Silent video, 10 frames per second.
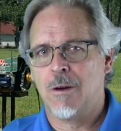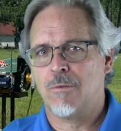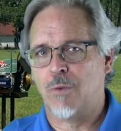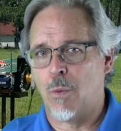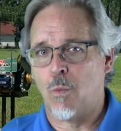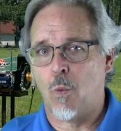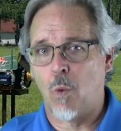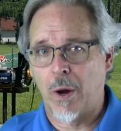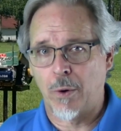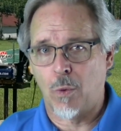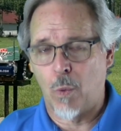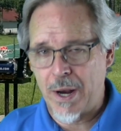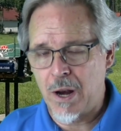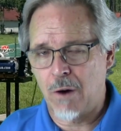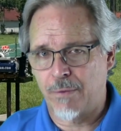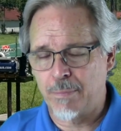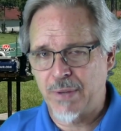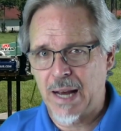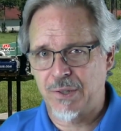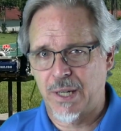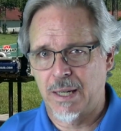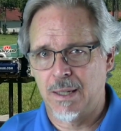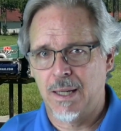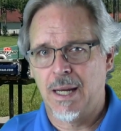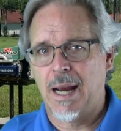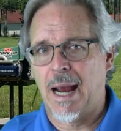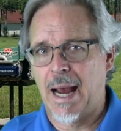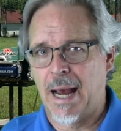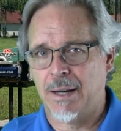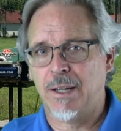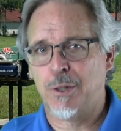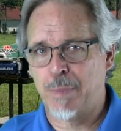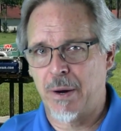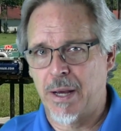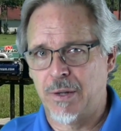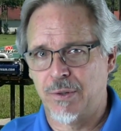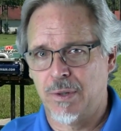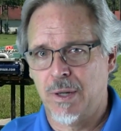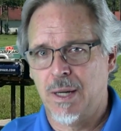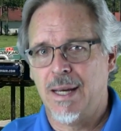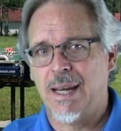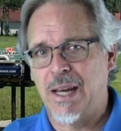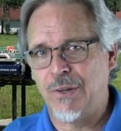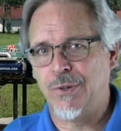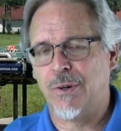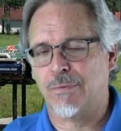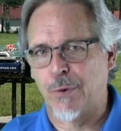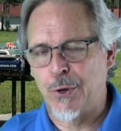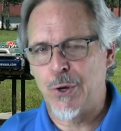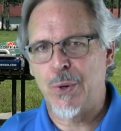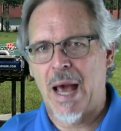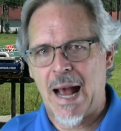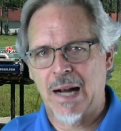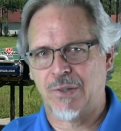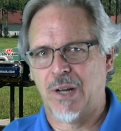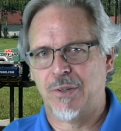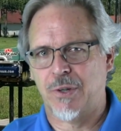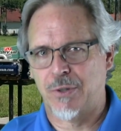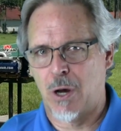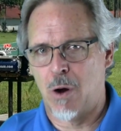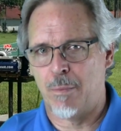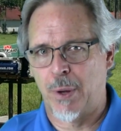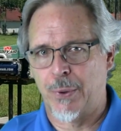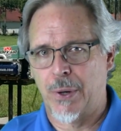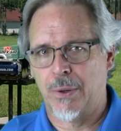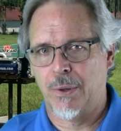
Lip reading: from what we know from testing and experience easier for you to access as a home builder.